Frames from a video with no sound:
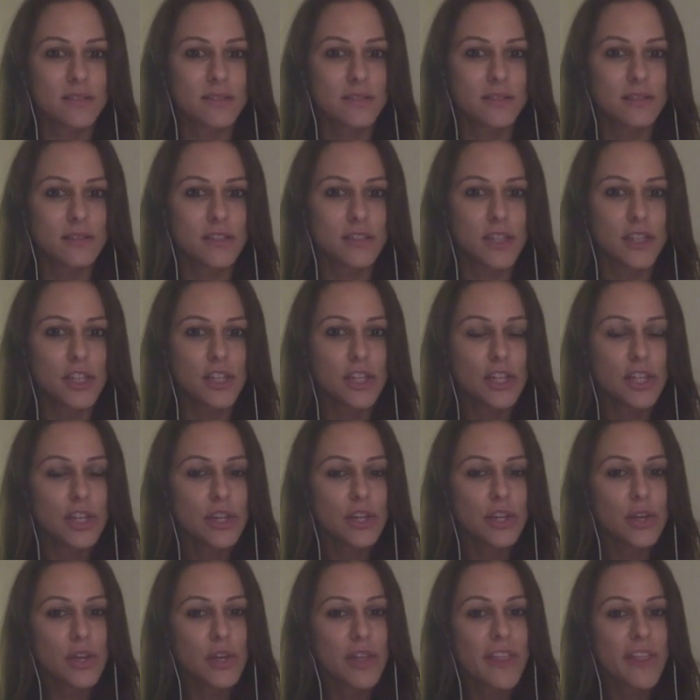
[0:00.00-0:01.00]

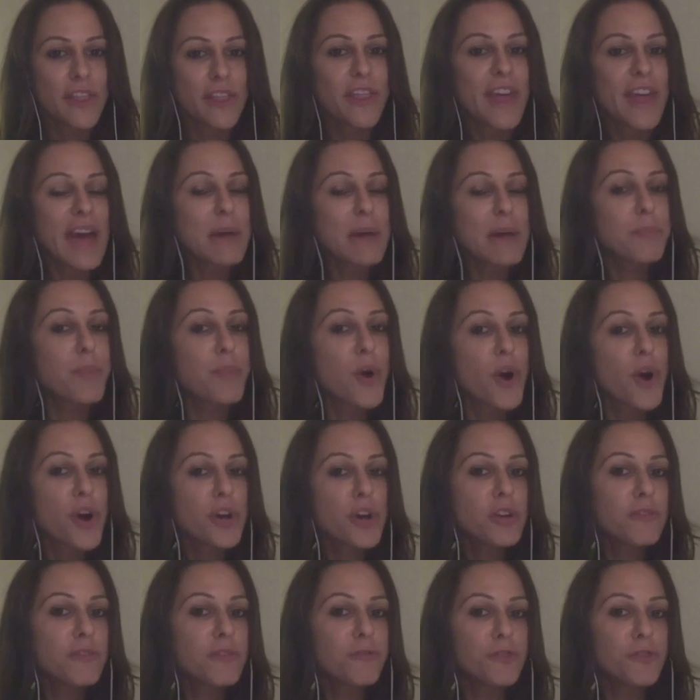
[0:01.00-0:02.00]
Mm-hmm. That
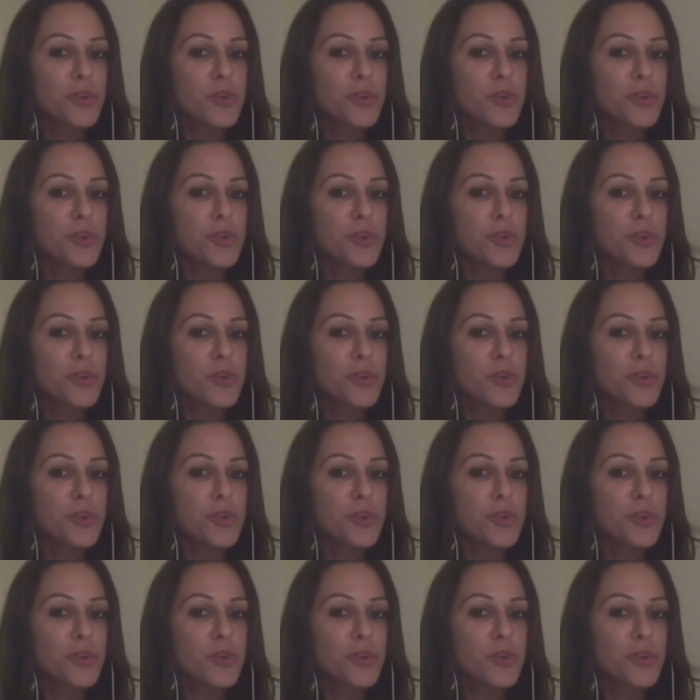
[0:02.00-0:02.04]
part of